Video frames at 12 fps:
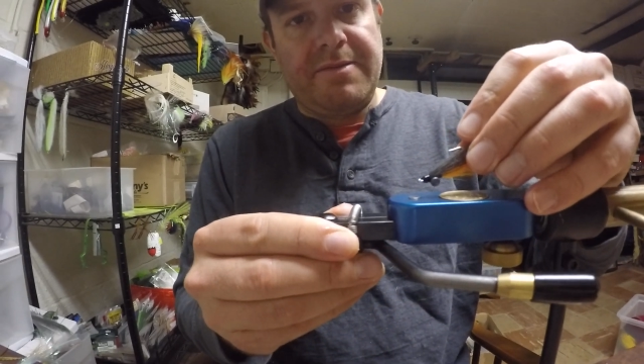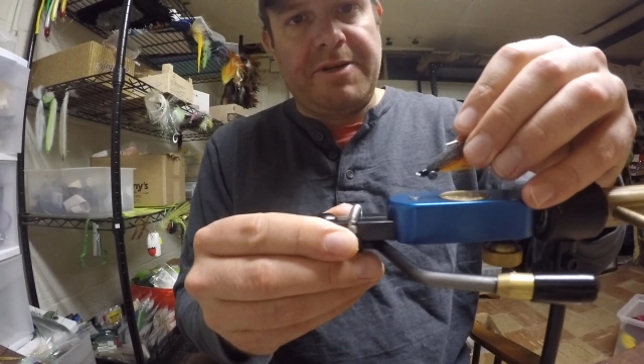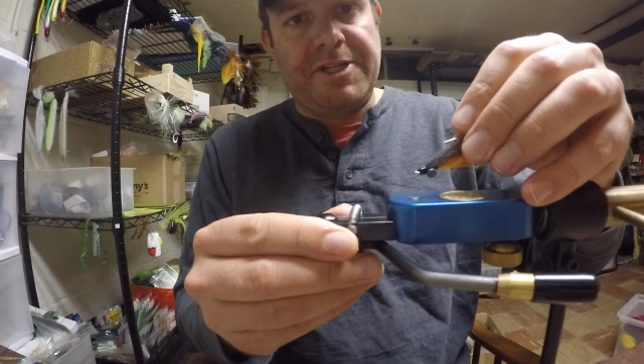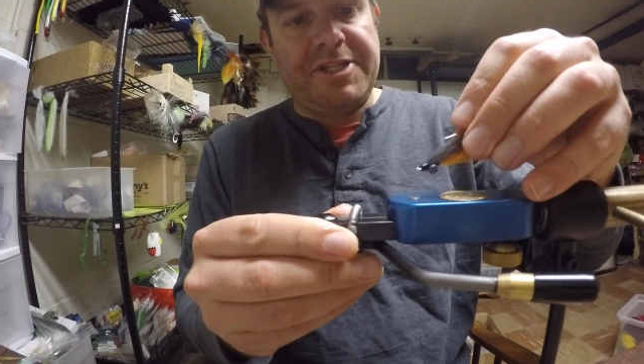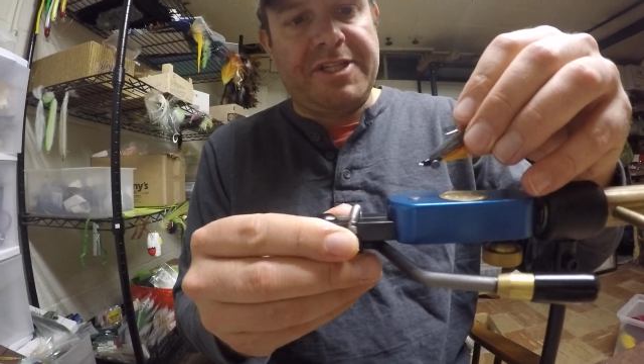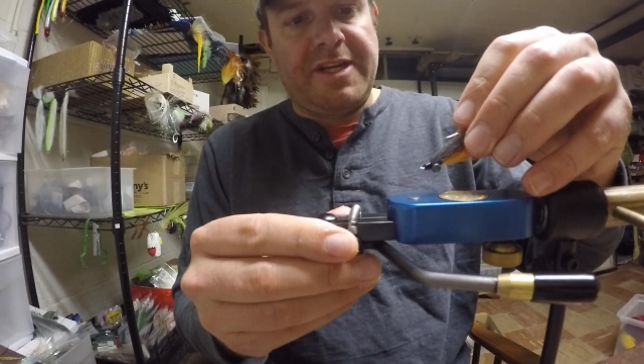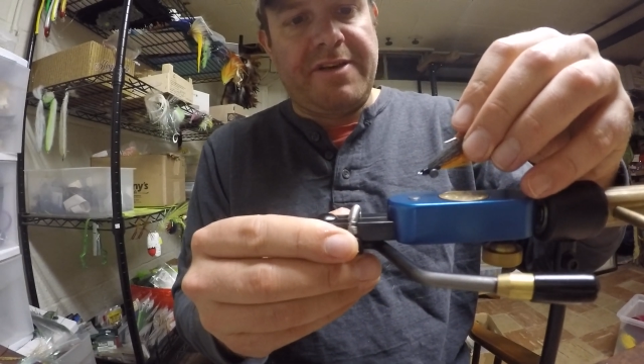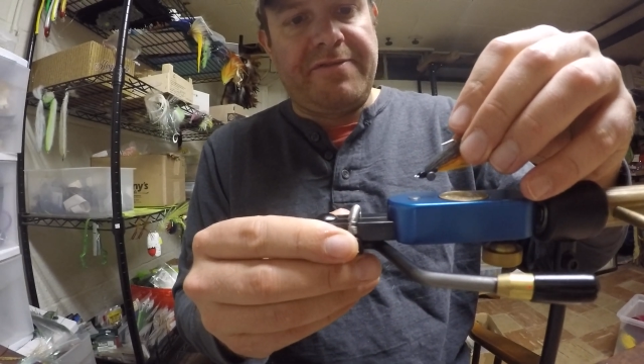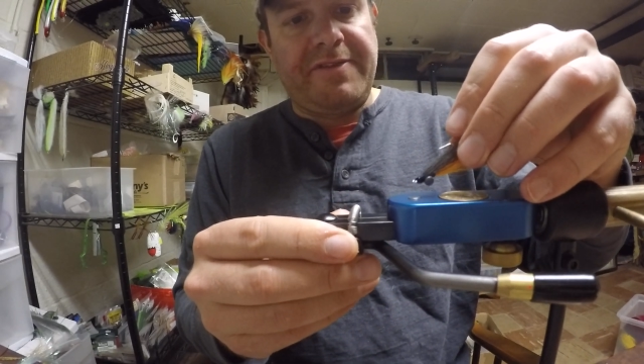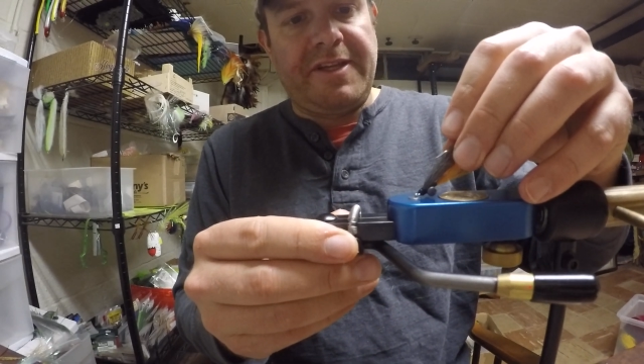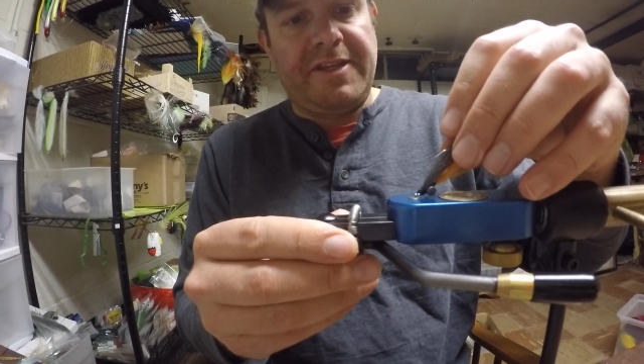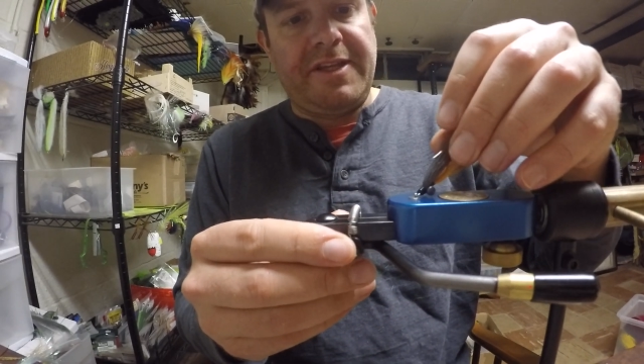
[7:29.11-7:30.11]
bunch of stuff
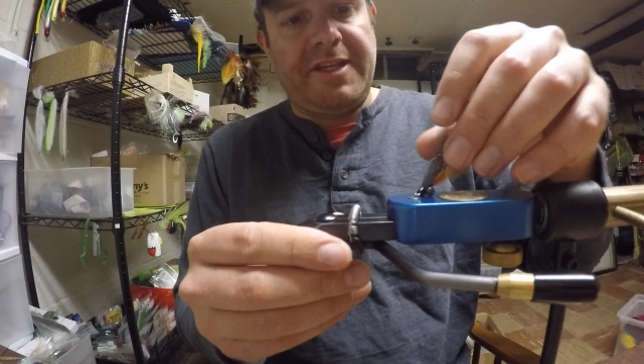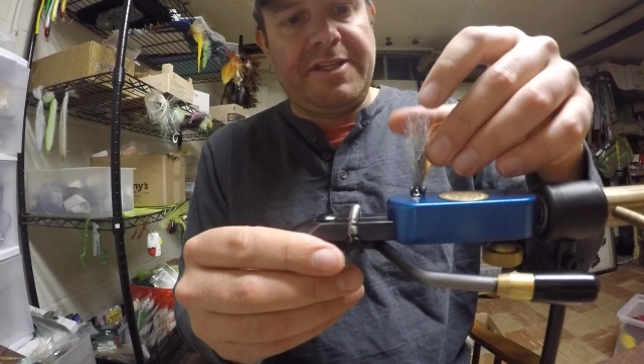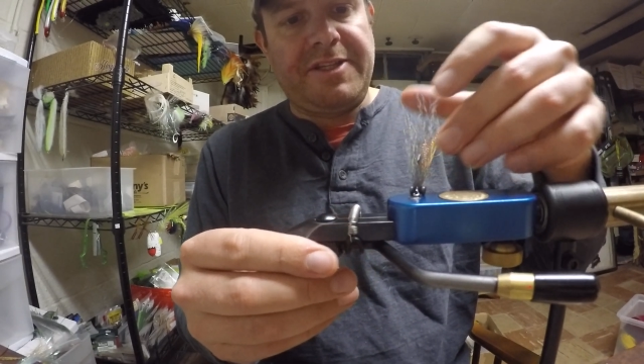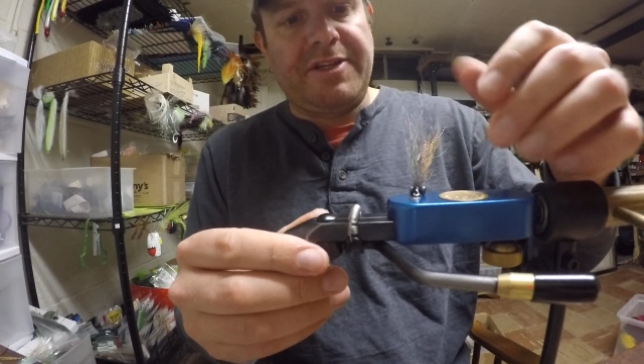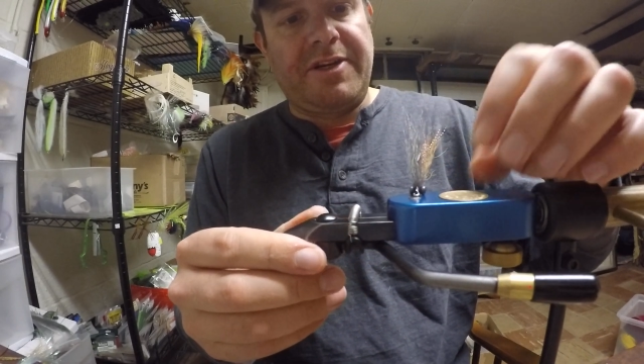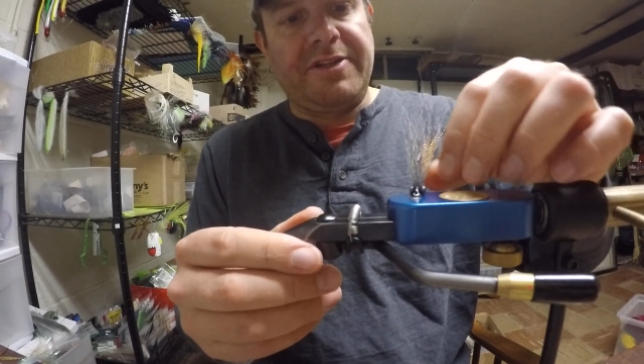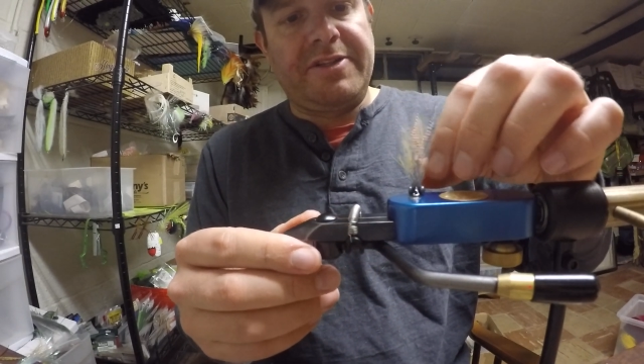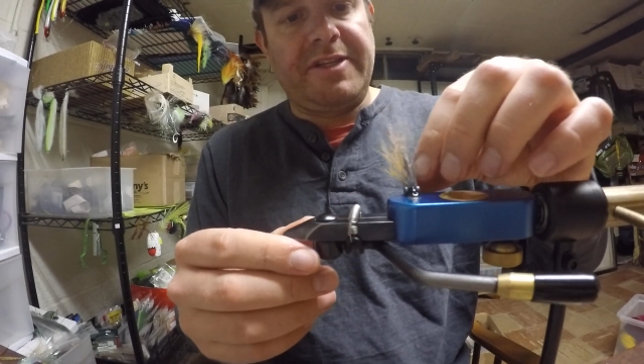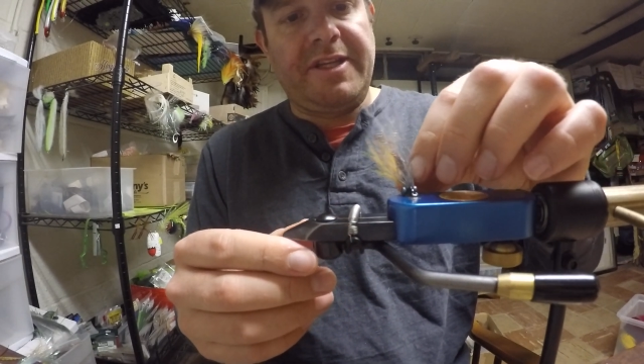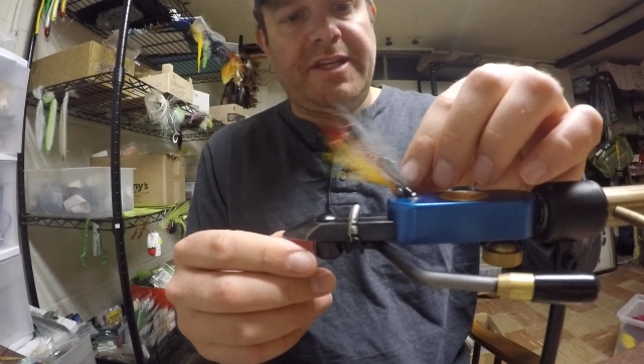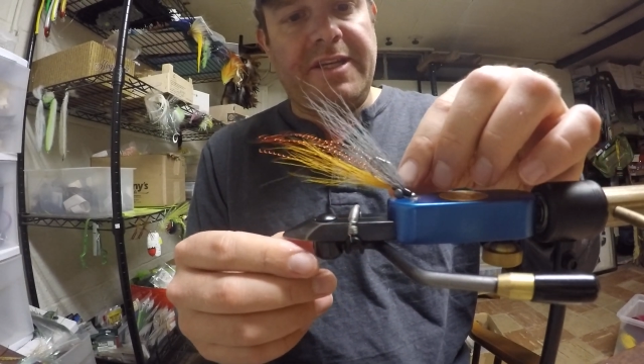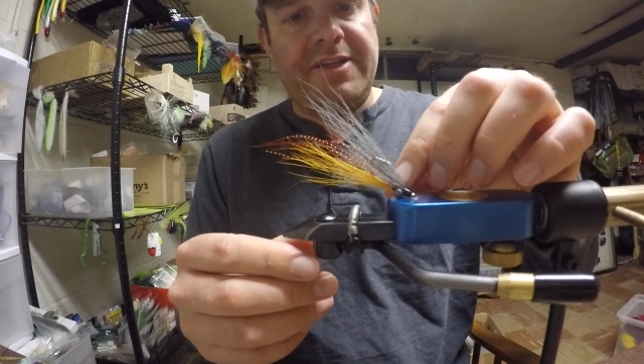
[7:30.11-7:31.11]
in the salts
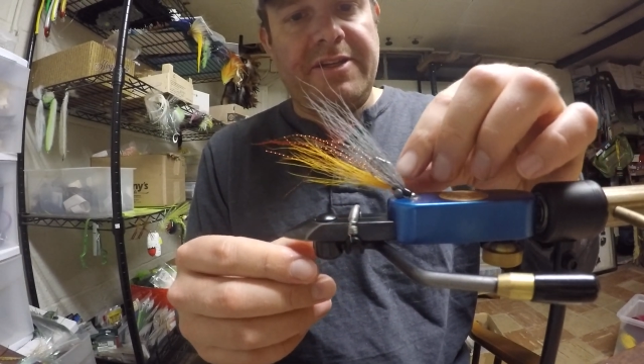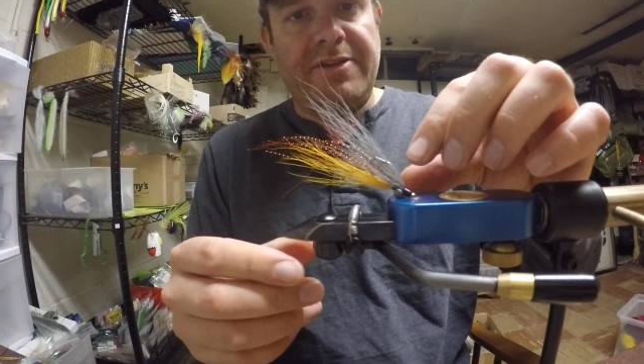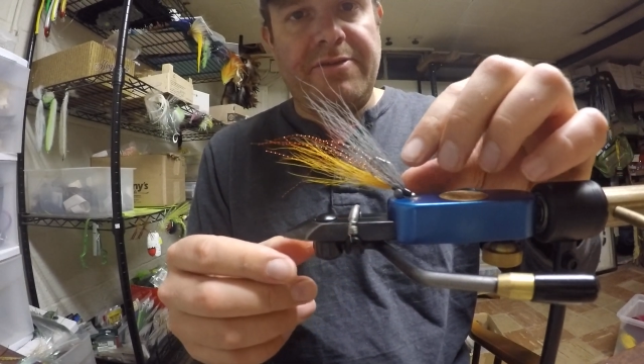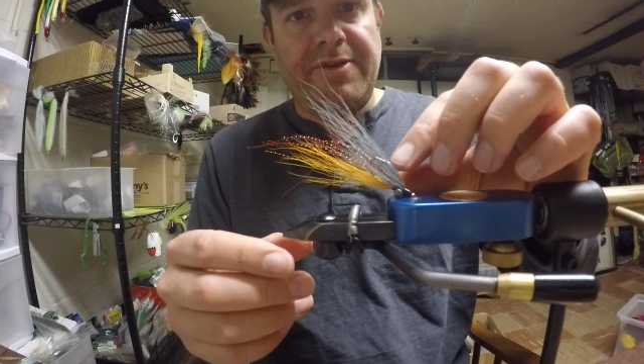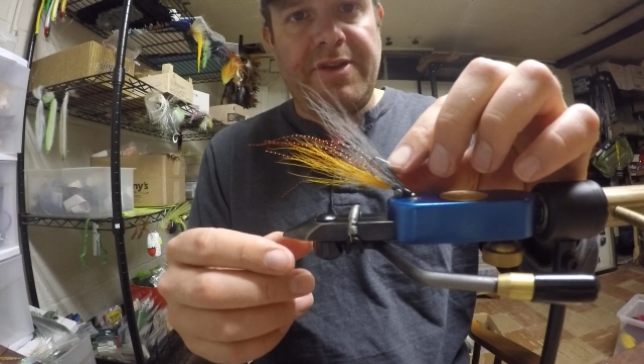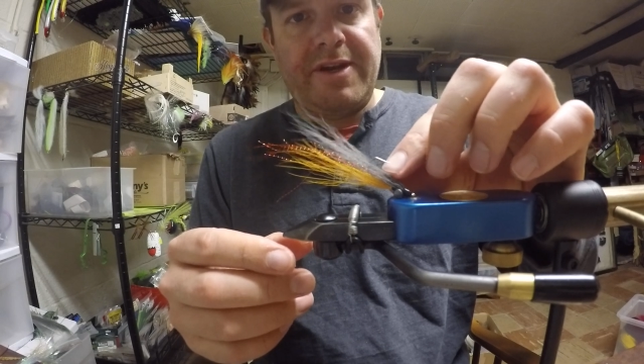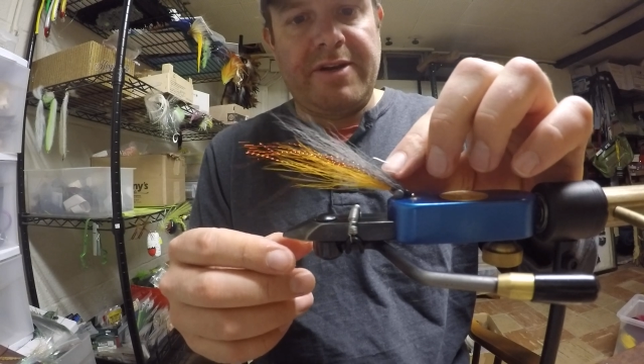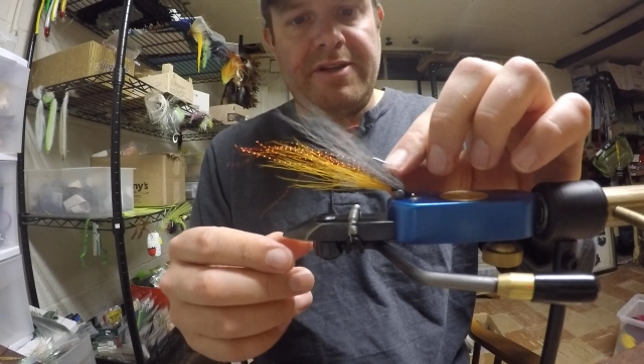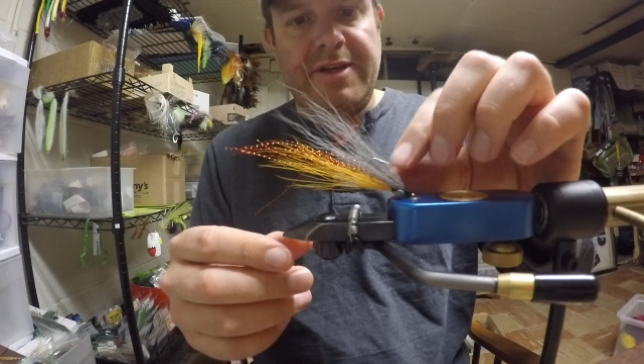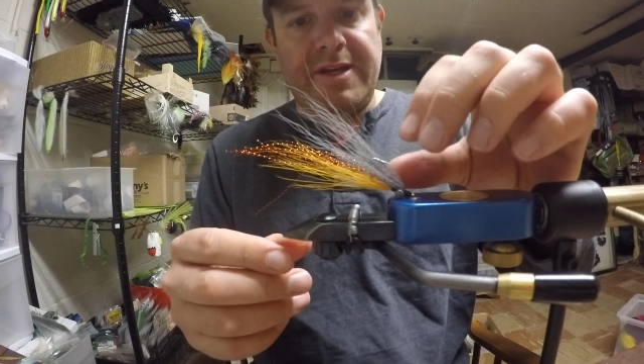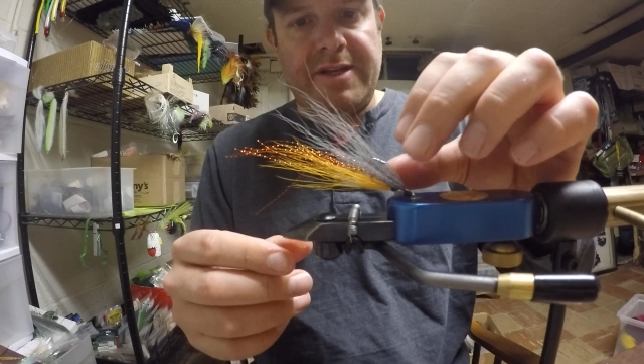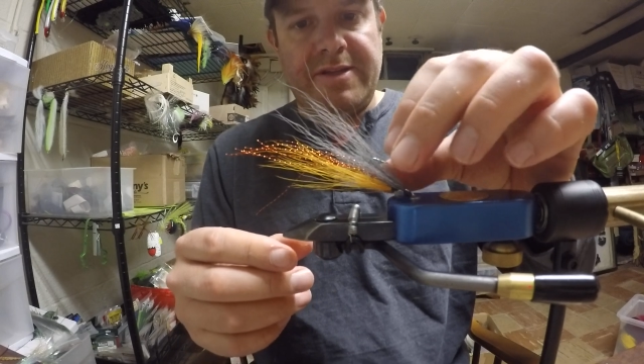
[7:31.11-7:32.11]
in North Carolina.